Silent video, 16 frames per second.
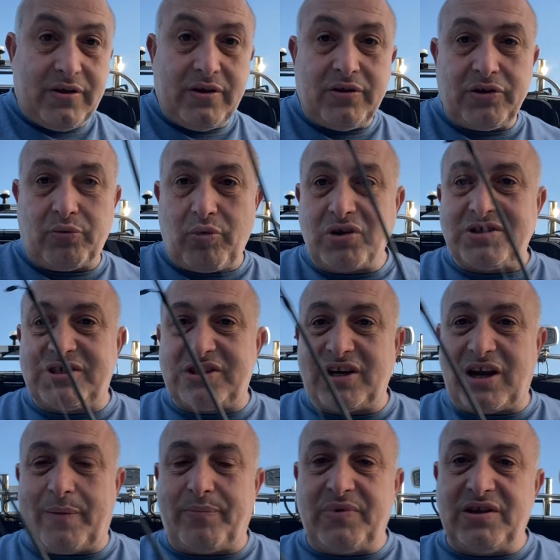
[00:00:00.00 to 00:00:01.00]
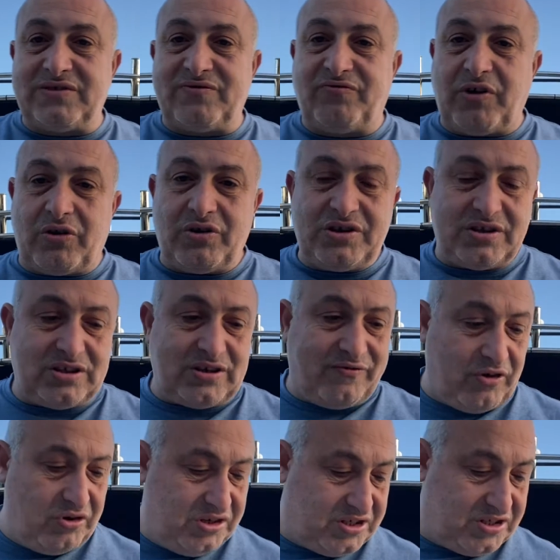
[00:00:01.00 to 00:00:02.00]
The rod setup is
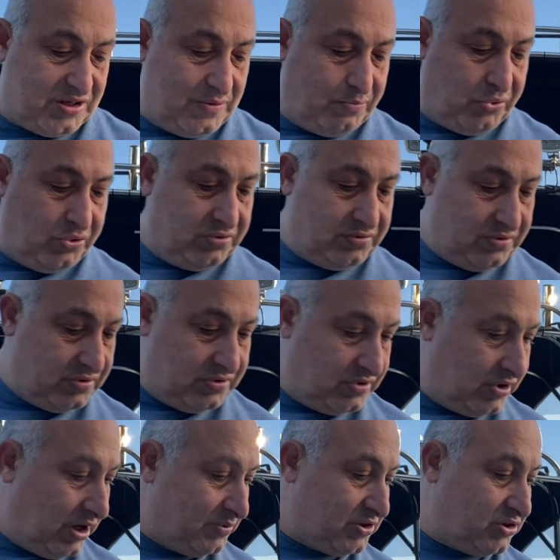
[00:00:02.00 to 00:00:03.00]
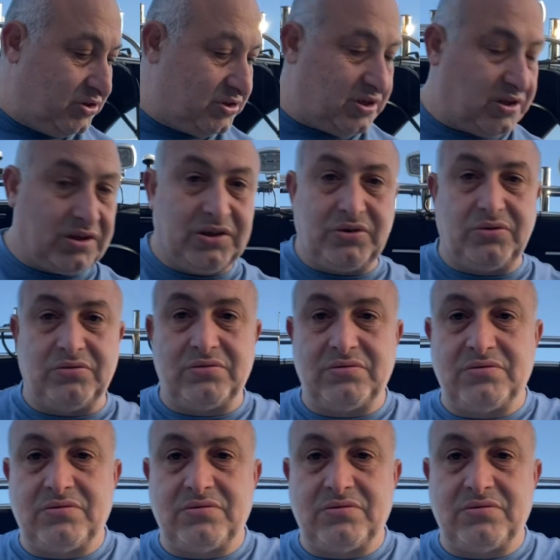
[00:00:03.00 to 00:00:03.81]
very simple. I'm just using a little